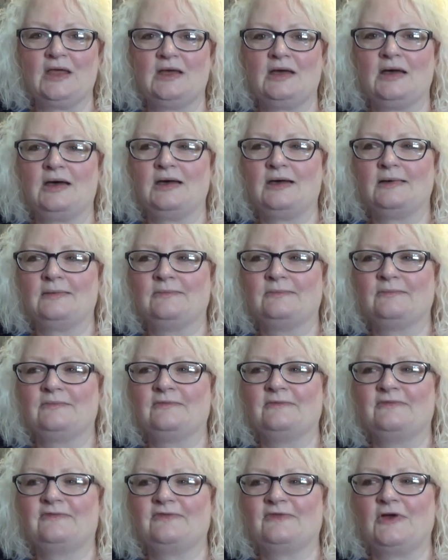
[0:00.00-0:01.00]

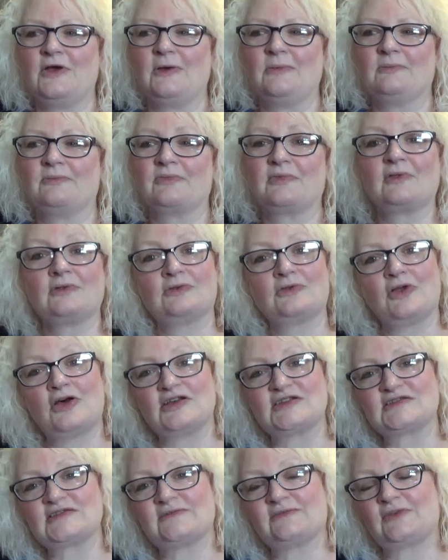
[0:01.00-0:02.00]
um, from the
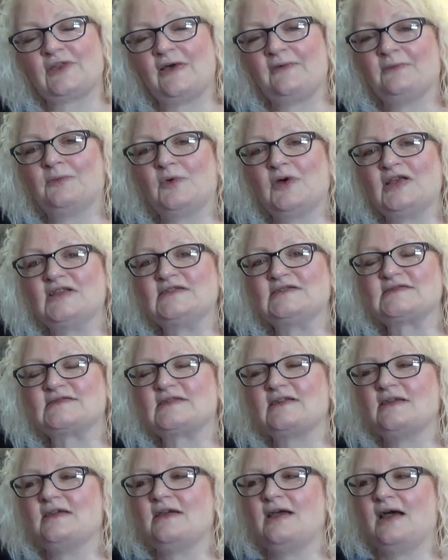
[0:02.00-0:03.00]
loss of loved ones.
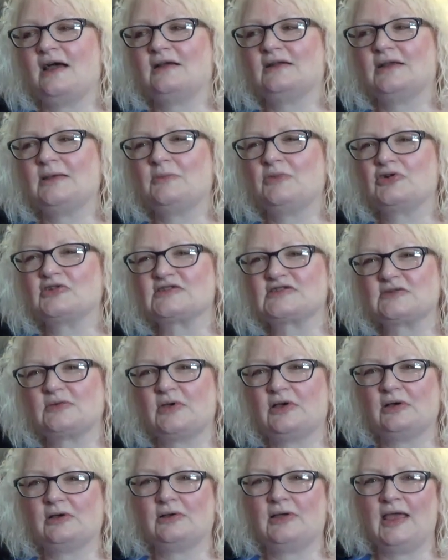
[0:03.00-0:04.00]
And I'm also
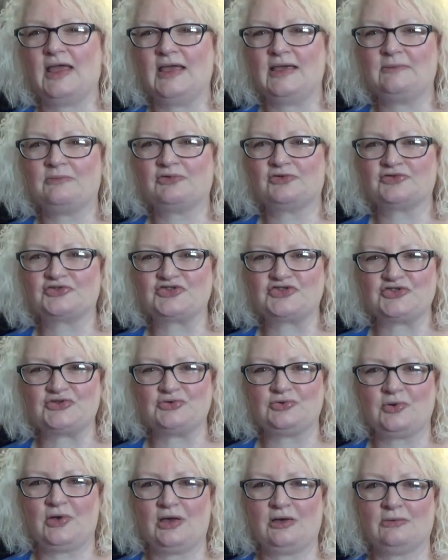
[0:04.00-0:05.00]
help, able
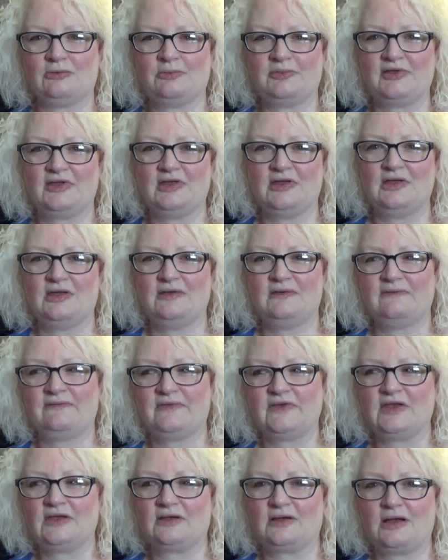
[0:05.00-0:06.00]
to help
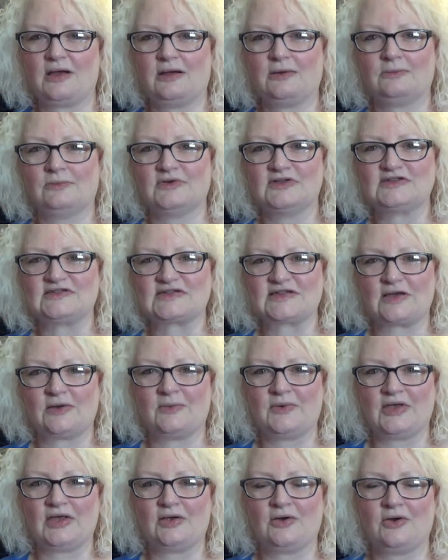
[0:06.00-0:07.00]
figure out what's
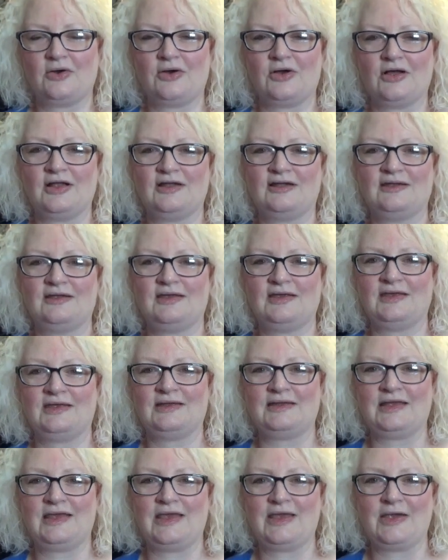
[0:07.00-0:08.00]
going on in
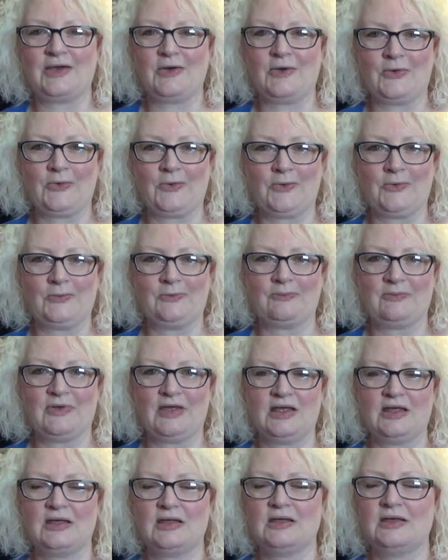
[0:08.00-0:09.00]
a home.
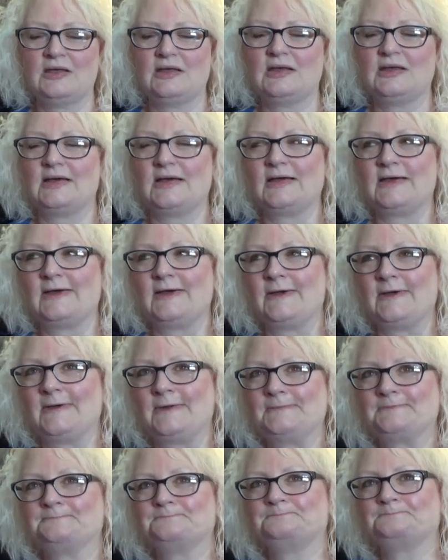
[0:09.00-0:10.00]

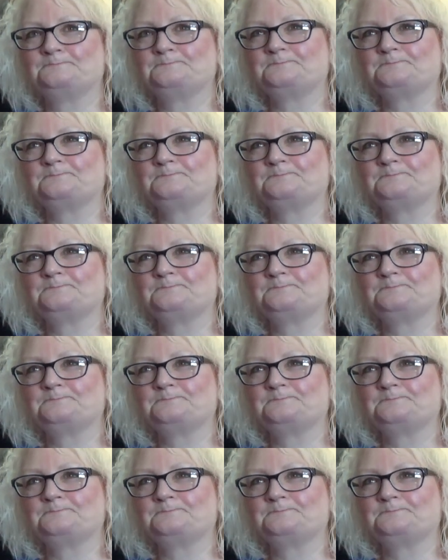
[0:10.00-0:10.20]
Um,